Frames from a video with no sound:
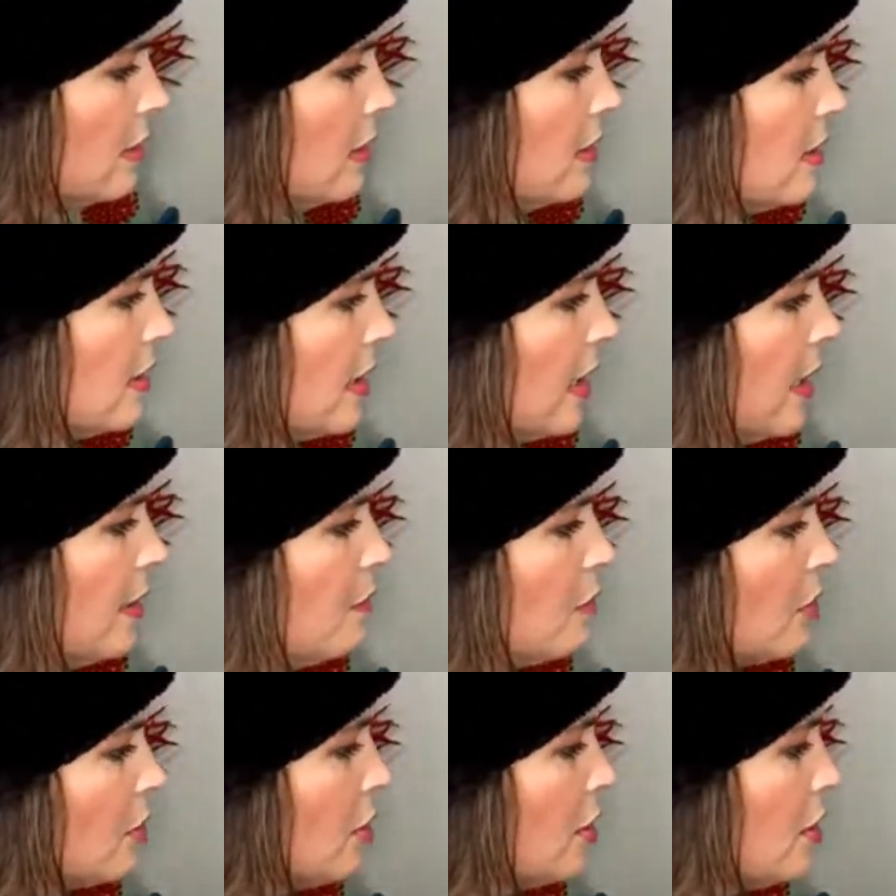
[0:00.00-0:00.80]
this time
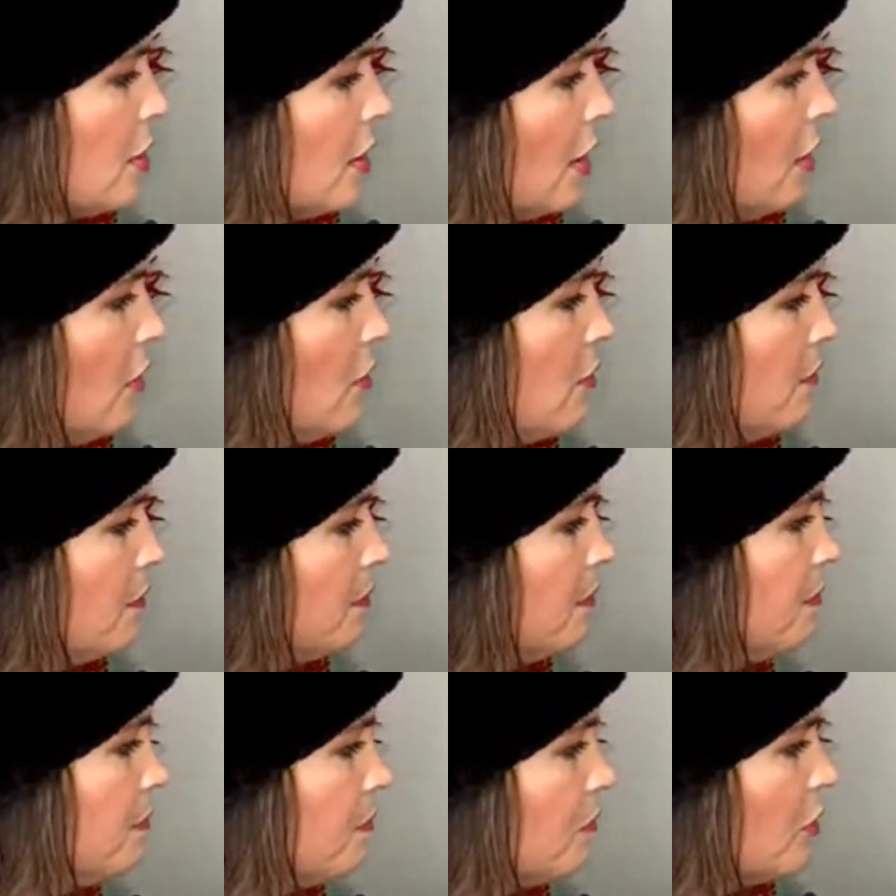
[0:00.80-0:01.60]
we're just home,
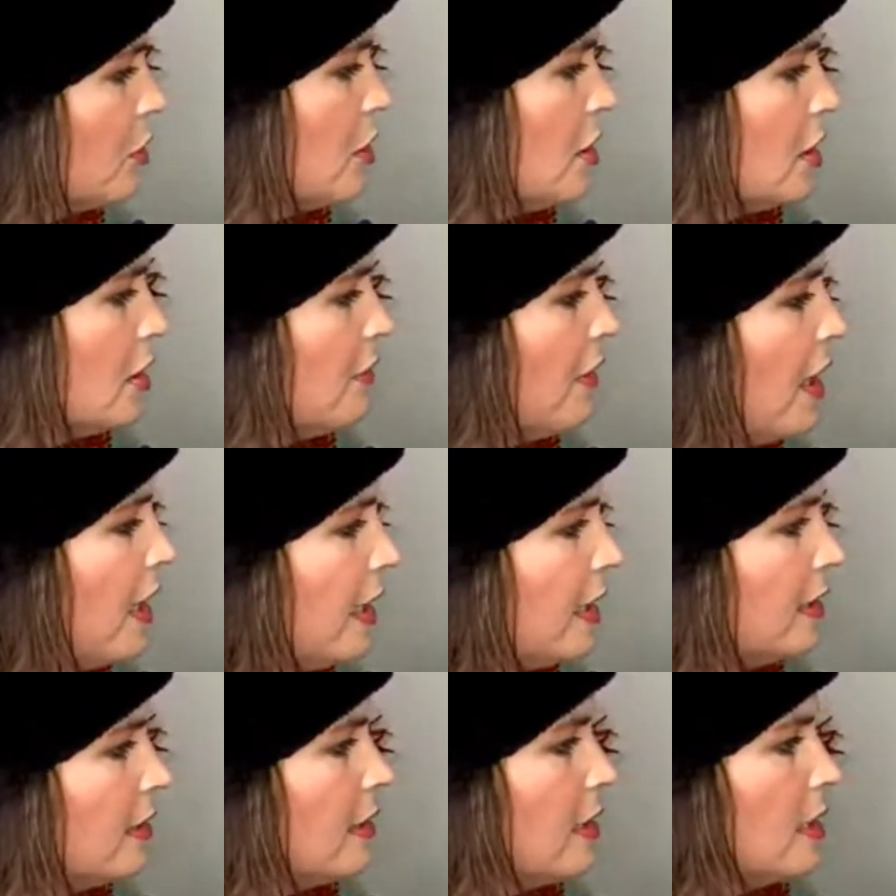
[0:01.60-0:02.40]
which is
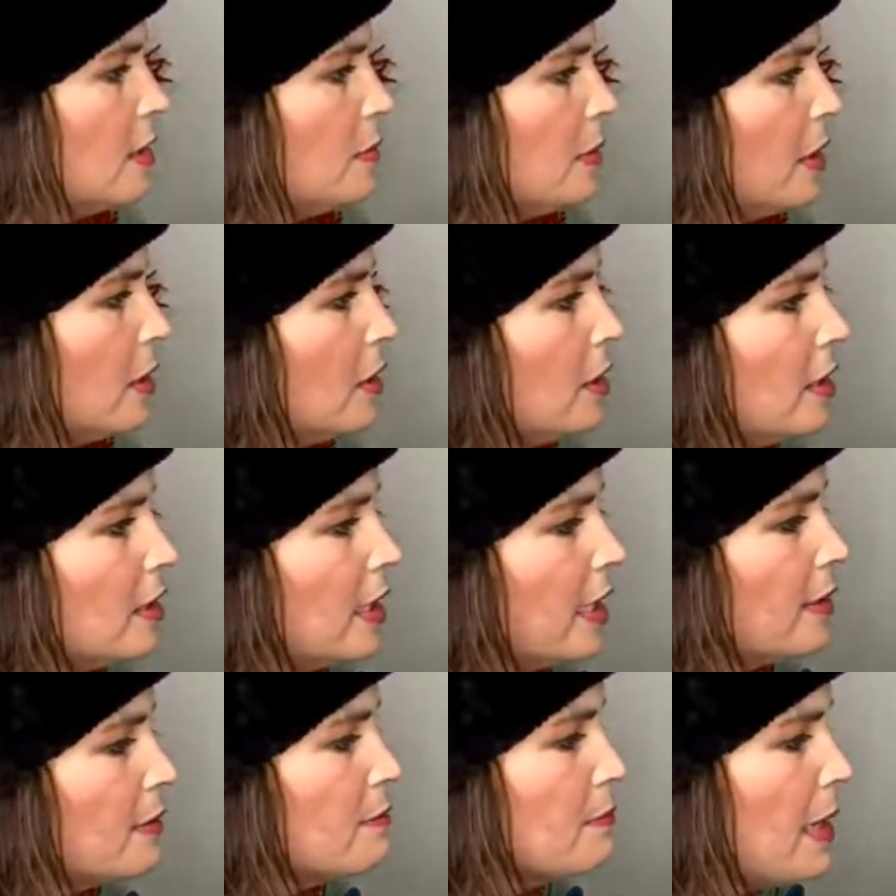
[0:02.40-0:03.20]
fine. It's been good.
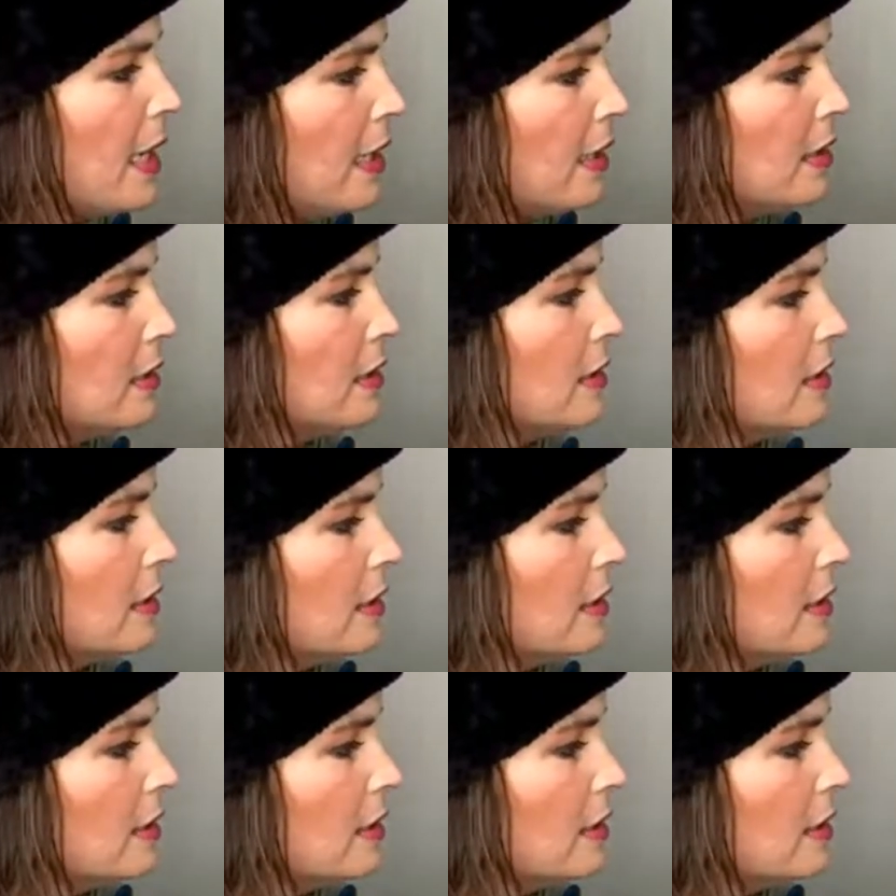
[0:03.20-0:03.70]
Like no, we